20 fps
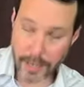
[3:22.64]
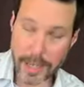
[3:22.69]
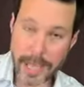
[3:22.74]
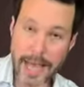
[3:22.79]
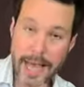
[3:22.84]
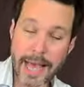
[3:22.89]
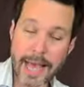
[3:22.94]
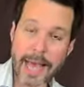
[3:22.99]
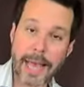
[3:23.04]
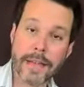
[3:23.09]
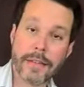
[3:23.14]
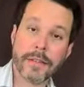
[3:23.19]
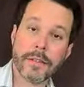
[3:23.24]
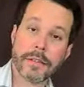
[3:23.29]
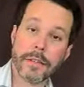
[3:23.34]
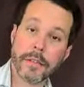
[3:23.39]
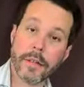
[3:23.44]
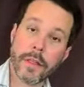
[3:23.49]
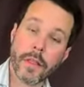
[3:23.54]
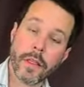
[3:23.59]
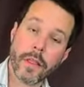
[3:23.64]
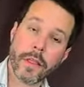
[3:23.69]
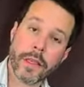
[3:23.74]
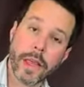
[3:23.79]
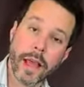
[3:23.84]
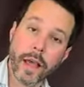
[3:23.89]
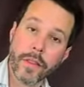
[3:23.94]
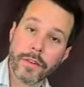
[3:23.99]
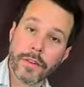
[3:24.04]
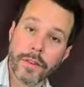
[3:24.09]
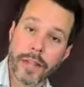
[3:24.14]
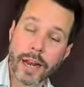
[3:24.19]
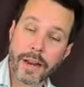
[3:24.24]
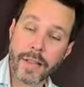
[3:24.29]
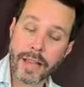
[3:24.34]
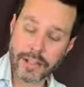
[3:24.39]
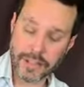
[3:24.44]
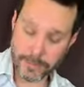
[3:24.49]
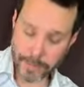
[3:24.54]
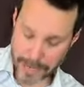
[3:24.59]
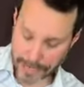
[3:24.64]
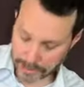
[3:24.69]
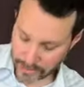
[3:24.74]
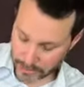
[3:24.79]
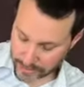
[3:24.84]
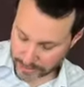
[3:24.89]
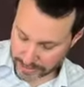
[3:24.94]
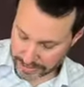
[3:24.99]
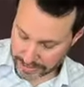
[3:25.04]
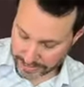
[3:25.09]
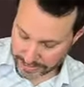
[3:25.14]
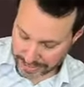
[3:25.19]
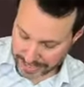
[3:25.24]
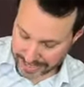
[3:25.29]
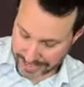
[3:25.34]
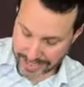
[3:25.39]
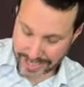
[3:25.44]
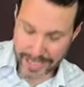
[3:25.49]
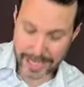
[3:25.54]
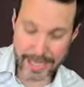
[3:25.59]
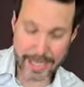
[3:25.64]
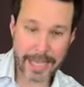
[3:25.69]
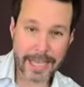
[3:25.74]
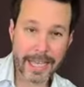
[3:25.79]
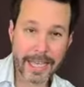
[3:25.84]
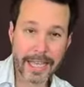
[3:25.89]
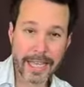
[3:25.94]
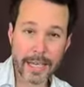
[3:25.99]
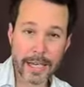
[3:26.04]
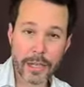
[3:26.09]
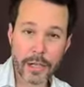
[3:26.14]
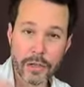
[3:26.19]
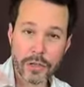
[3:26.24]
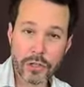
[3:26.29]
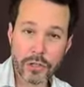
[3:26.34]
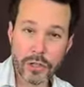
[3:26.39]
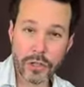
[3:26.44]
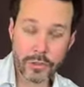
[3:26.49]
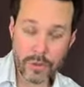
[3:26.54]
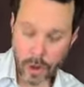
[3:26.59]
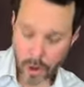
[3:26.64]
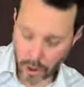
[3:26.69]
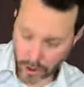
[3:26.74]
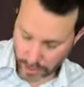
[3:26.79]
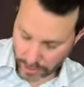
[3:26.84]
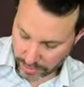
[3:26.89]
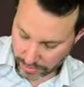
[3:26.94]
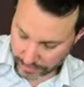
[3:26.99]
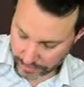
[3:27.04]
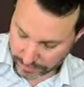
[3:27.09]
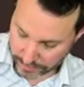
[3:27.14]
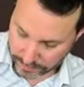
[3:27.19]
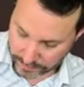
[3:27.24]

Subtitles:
and the other side of that spectrum is letting it hit too hard.